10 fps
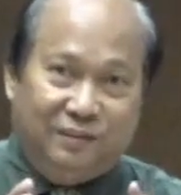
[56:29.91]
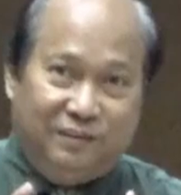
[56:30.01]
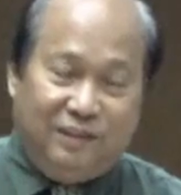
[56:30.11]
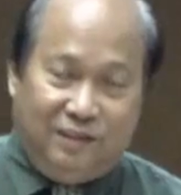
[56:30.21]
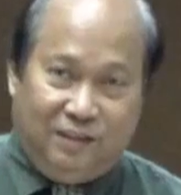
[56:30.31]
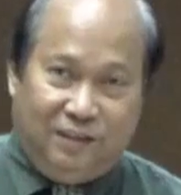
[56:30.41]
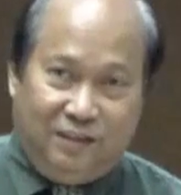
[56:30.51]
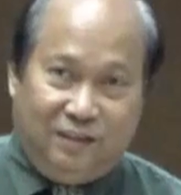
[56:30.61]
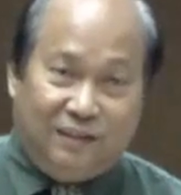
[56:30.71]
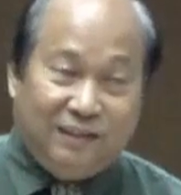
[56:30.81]

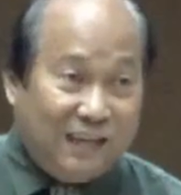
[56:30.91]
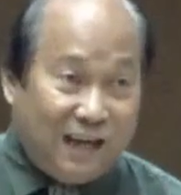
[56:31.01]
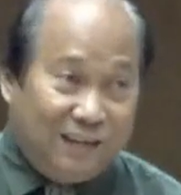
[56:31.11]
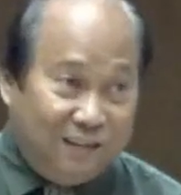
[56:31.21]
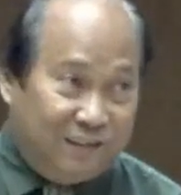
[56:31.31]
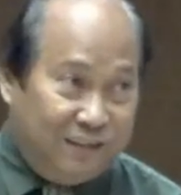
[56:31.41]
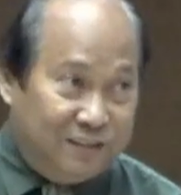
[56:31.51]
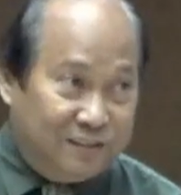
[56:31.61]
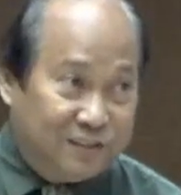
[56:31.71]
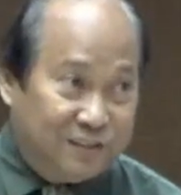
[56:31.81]
the
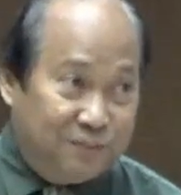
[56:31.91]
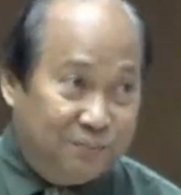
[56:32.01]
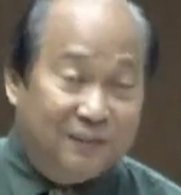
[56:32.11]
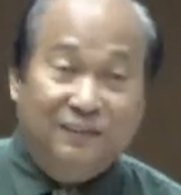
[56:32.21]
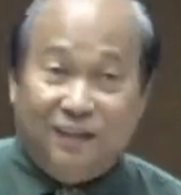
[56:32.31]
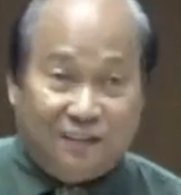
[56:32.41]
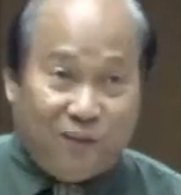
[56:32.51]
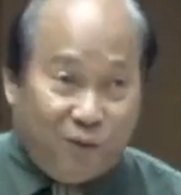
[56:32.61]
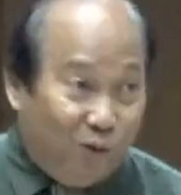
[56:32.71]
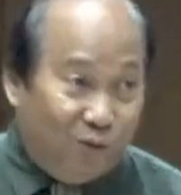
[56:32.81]
realities, but
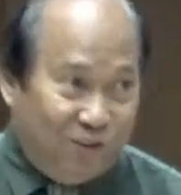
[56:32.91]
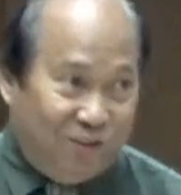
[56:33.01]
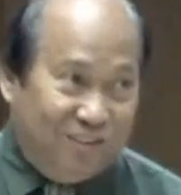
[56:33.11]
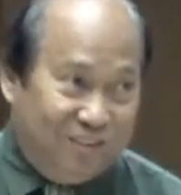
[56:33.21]
not all.